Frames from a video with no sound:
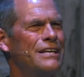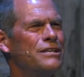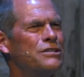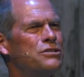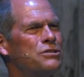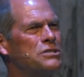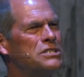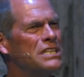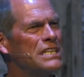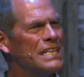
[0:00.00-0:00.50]

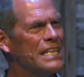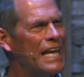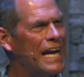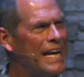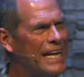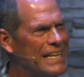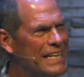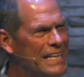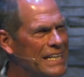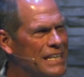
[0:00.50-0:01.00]
to
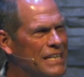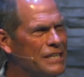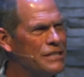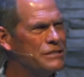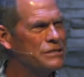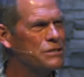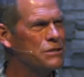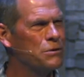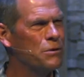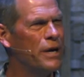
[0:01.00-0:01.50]
delight in
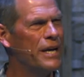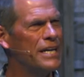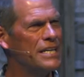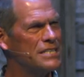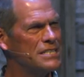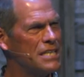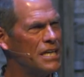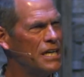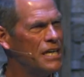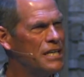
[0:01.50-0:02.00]
his
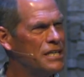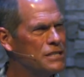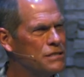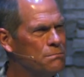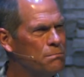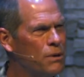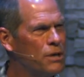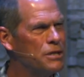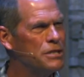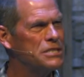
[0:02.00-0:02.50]
grace, his
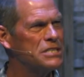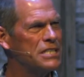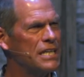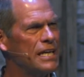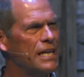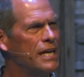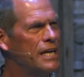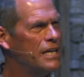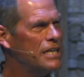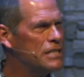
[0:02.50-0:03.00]

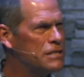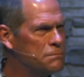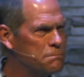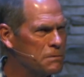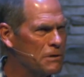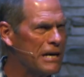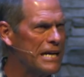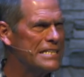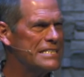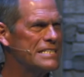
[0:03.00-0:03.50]
mercy, his
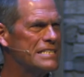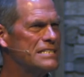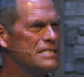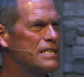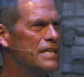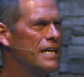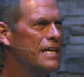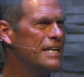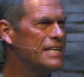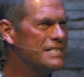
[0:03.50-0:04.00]
presence,
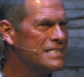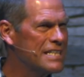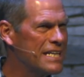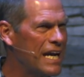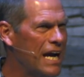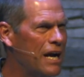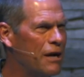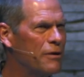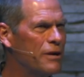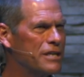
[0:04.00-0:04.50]
his
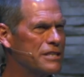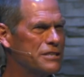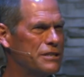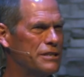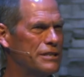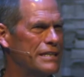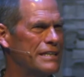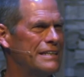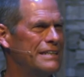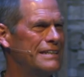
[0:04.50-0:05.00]

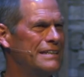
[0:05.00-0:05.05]
character.